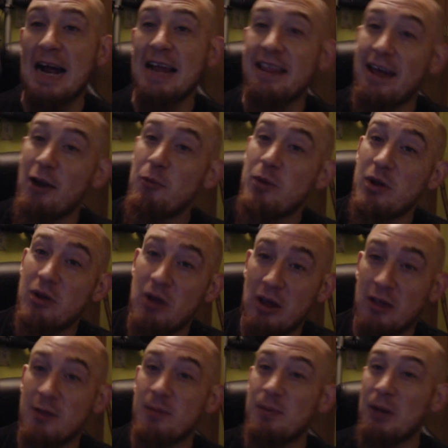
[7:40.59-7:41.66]
That'll be
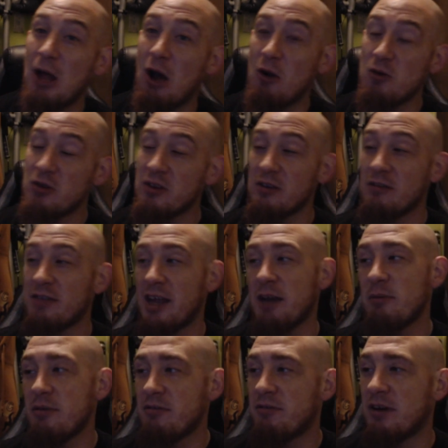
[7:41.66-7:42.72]
explosive. That'll be
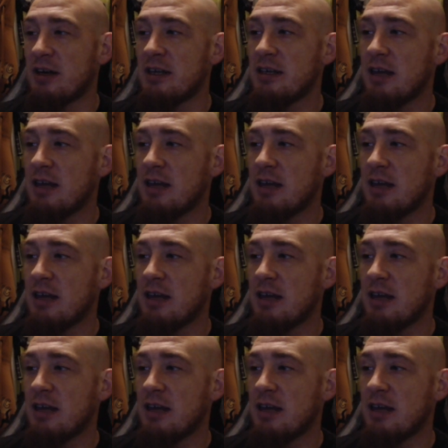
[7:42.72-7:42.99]
fun.